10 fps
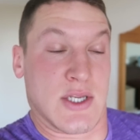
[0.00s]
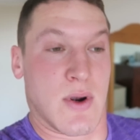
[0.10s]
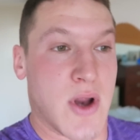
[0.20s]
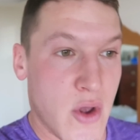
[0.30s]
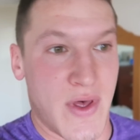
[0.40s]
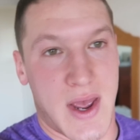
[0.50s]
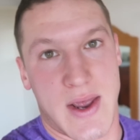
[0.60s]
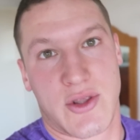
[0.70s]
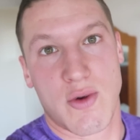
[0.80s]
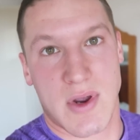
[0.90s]
So I'll go
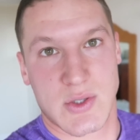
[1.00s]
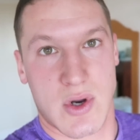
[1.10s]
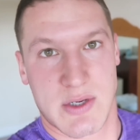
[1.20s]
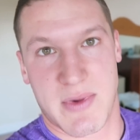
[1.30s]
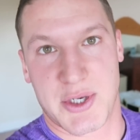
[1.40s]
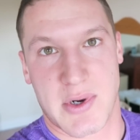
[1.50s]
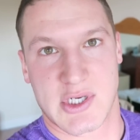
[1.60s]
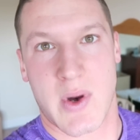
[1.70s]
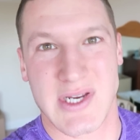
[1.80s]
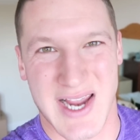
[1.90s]
there, do my squats and bench press
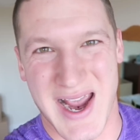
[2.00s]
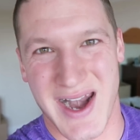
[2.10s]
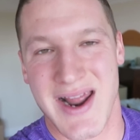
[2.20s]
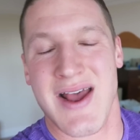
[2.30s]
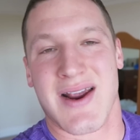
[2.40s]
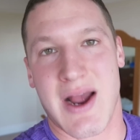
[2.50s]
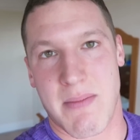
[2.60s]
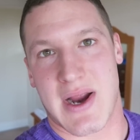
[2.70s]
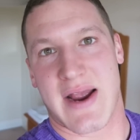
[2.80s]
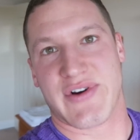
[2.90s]
as quick as I can,
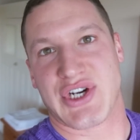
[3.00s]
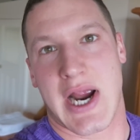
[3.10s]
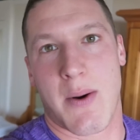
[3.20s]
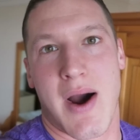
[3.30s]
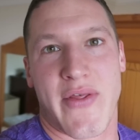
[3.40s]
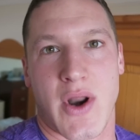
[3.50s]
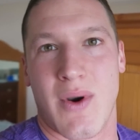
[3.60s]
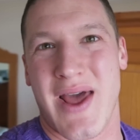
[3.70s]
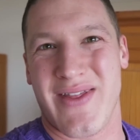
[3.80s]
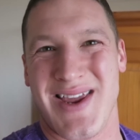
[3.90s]
come back, have a shower, and then
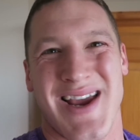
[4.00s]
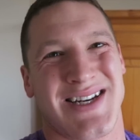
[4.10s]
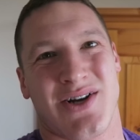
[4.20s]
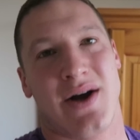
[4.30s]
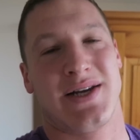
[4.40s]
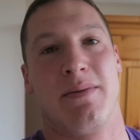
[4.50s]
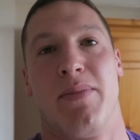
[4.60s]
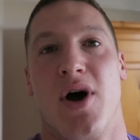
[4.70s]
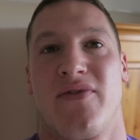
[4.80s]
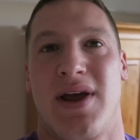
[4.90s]
I'll let the
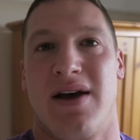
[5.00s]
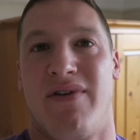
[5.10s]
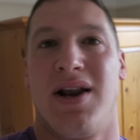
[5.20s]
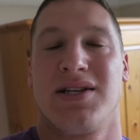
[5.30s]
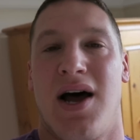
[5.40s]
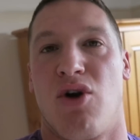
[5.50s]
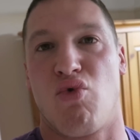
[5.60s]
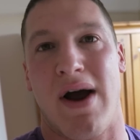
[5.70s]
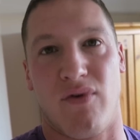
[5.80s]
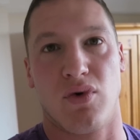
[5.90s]
exciting birthday events
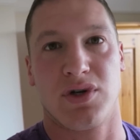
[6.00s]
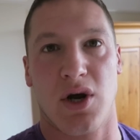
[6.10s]
unravel.